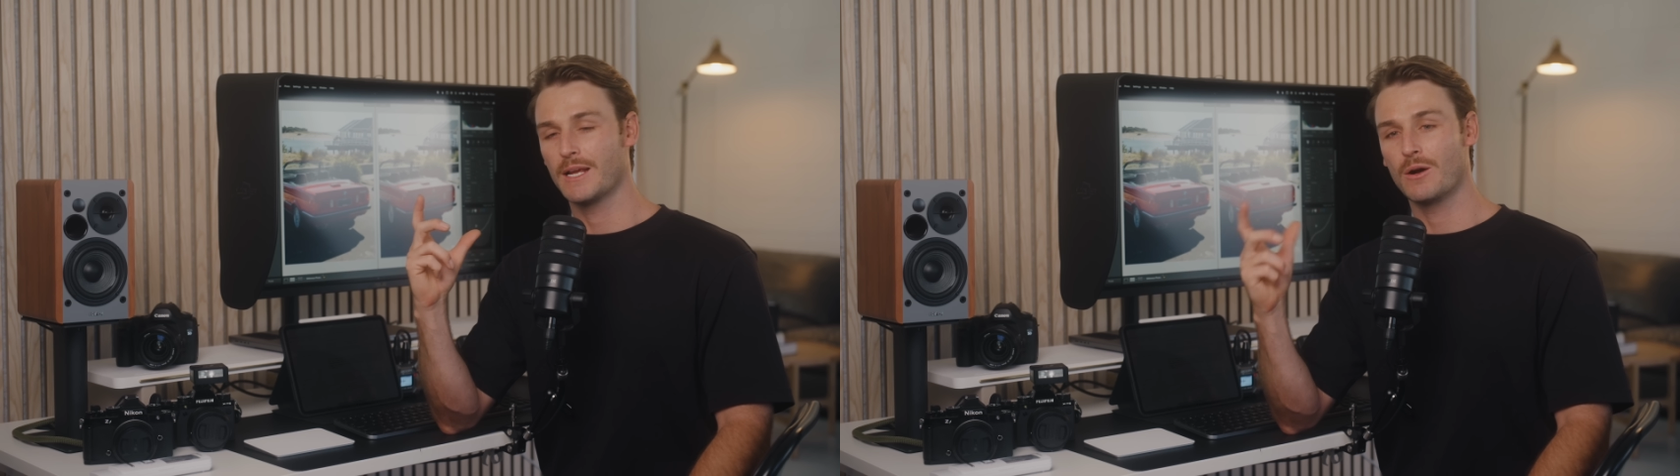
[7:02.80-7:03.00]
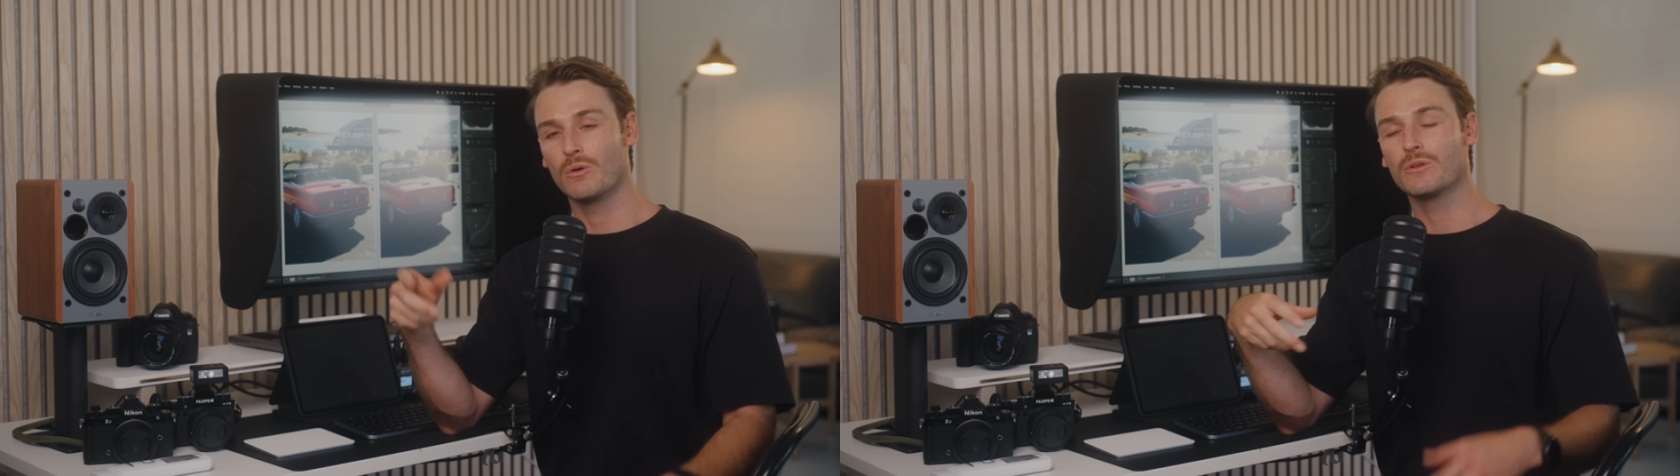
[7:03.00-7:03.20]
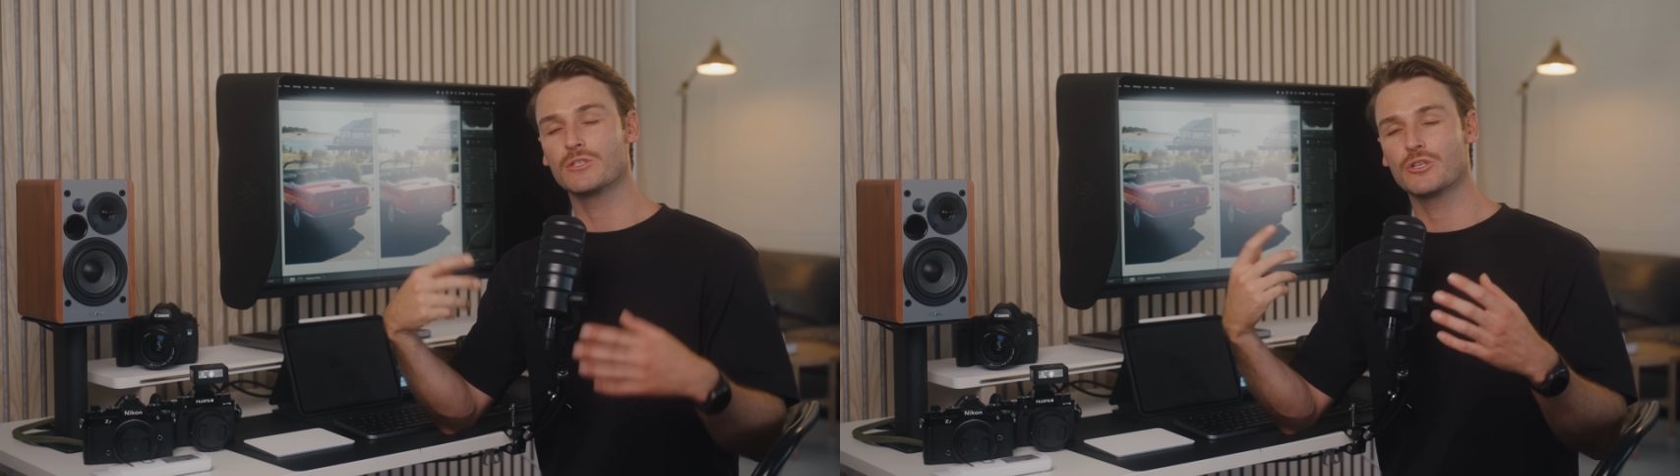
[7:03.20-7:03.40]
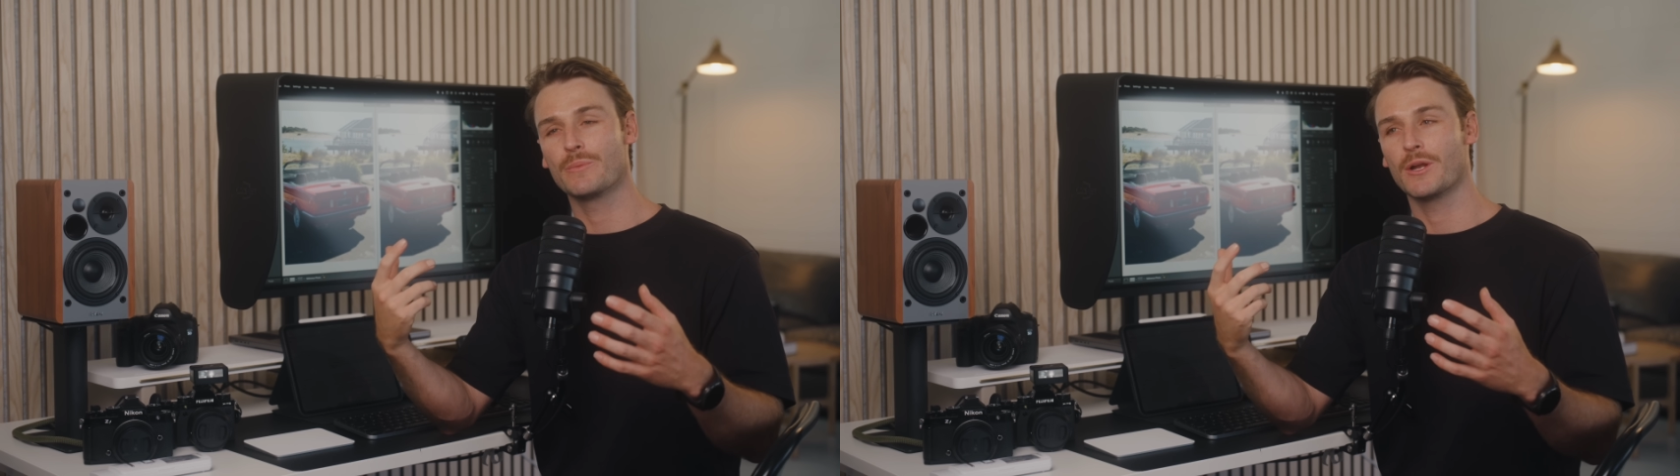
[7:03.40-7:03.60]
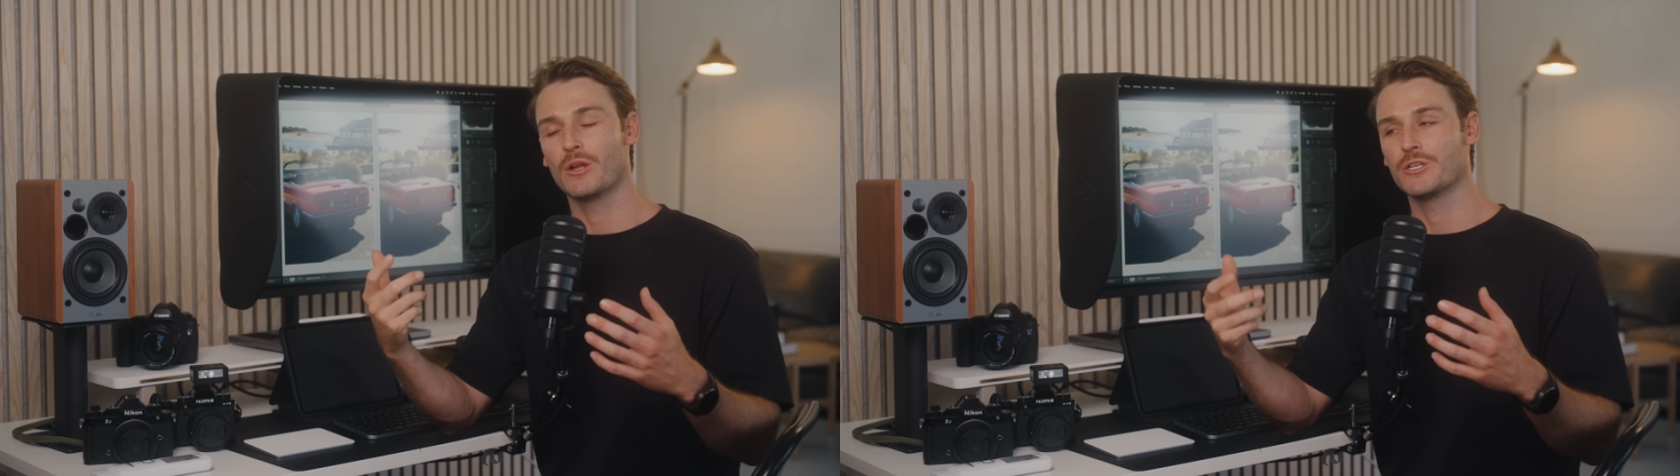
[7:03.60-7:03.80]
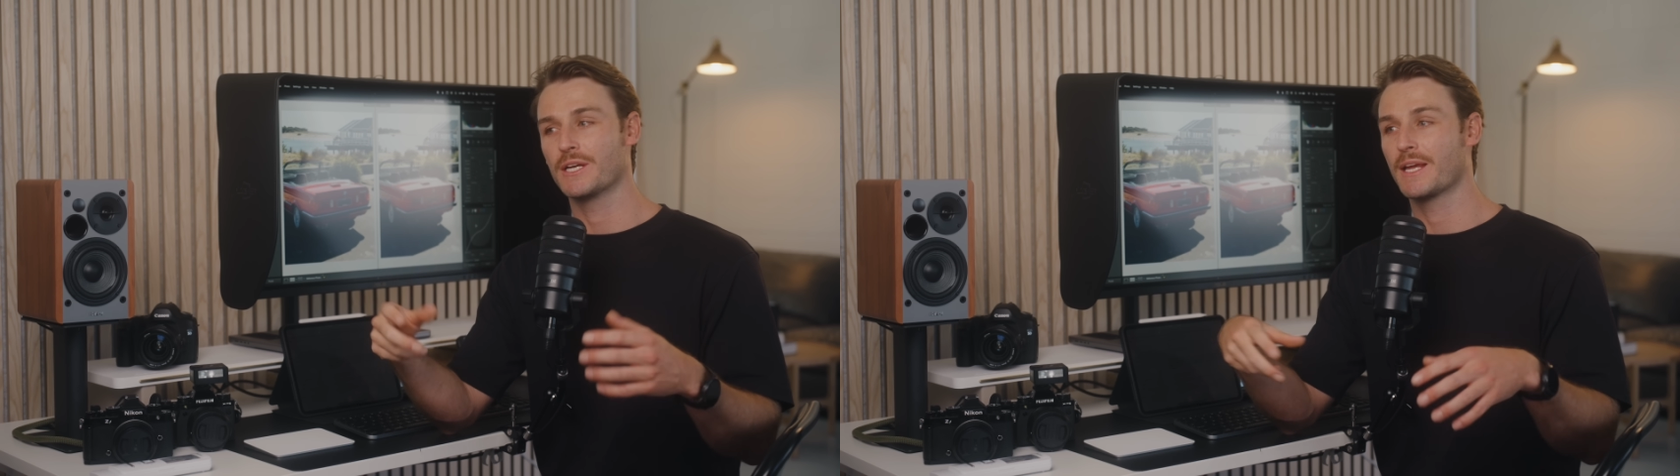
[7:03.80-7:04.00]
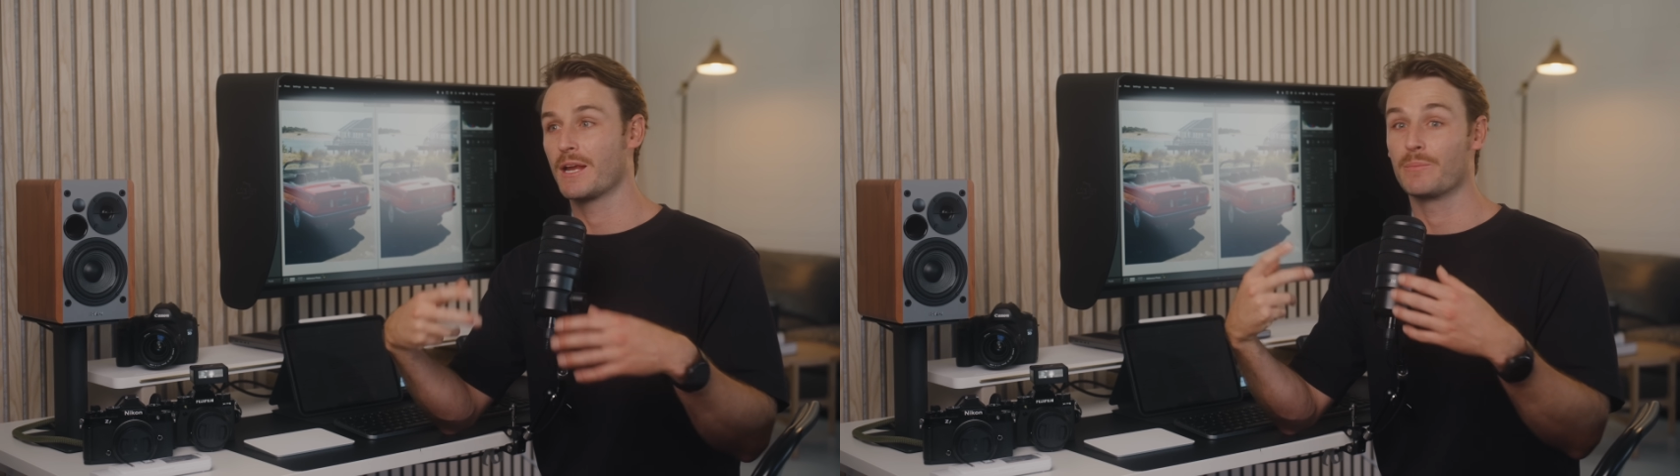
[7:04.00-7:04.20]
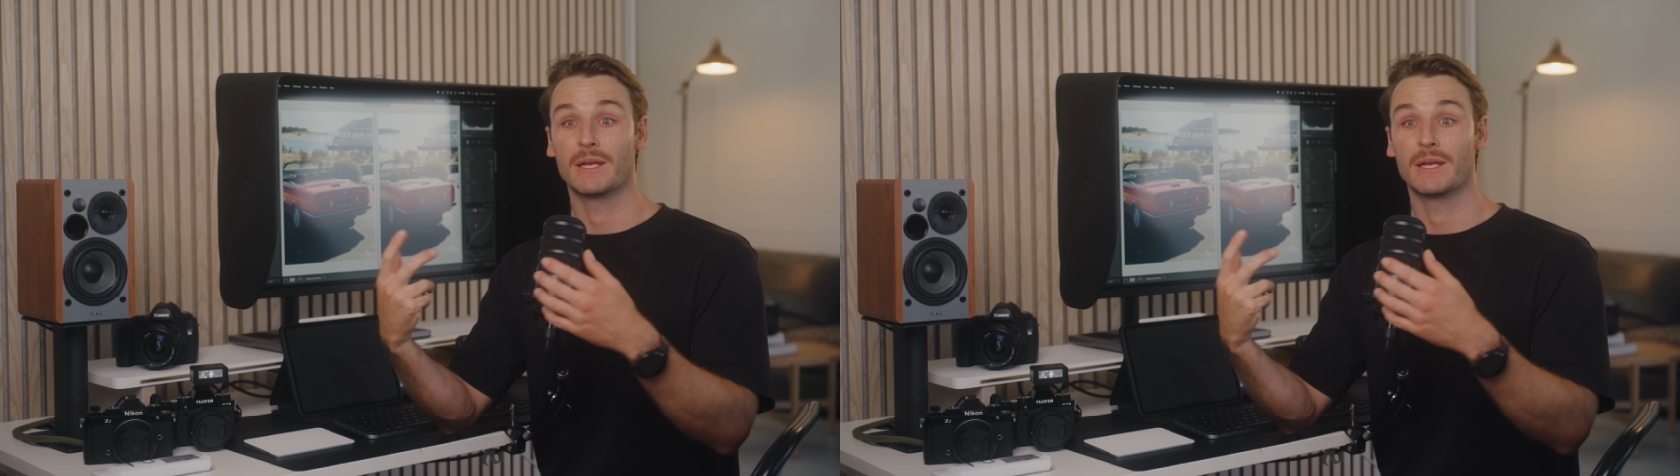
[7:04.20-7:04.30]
Now, all this terminology can